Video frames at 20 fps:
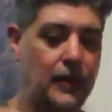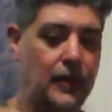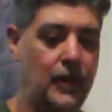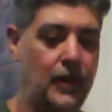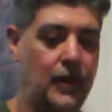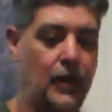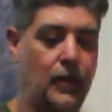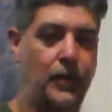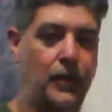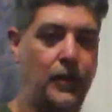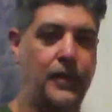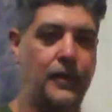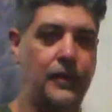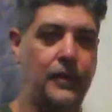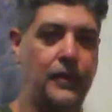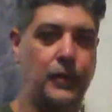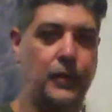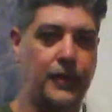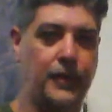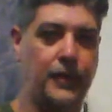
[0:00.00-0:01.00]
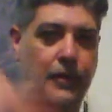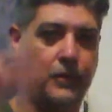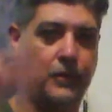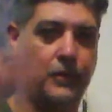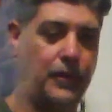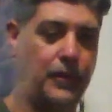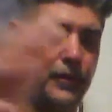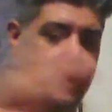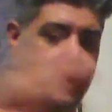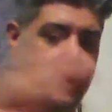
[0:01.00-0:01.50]
with the
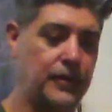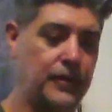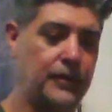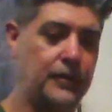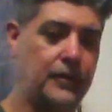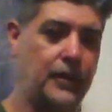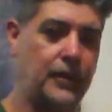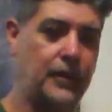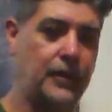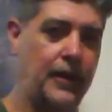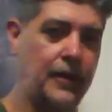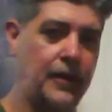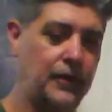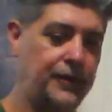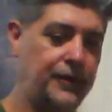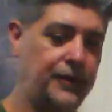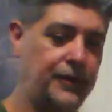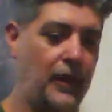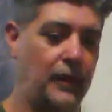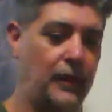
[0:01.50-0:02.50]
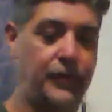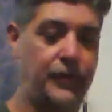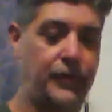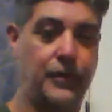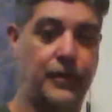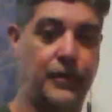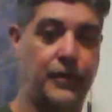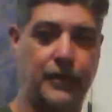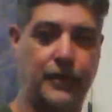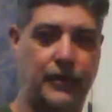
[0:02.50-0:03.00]
computer angled down
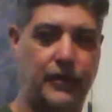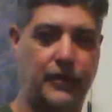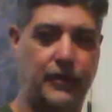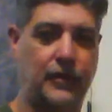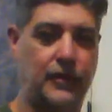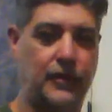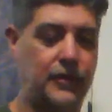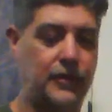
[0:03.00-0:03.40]
so you can see